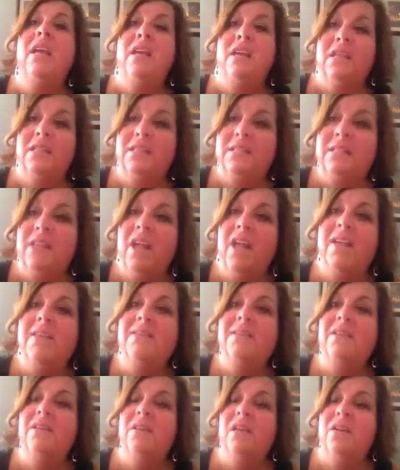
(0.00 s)

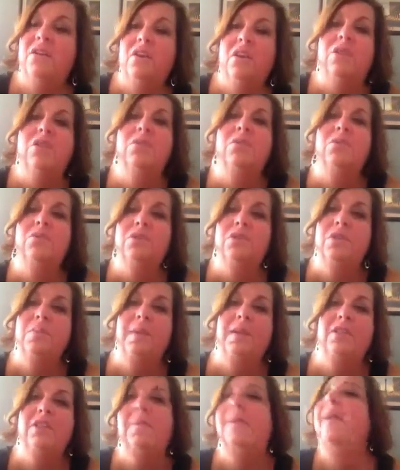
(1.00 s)
concise and not talk too
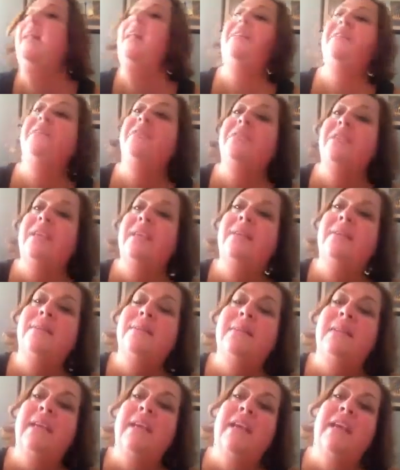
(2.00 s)
much about other
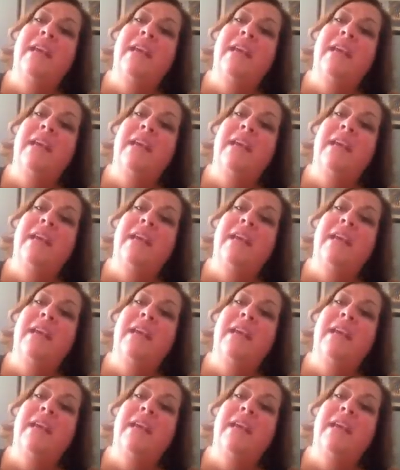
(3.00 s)
things.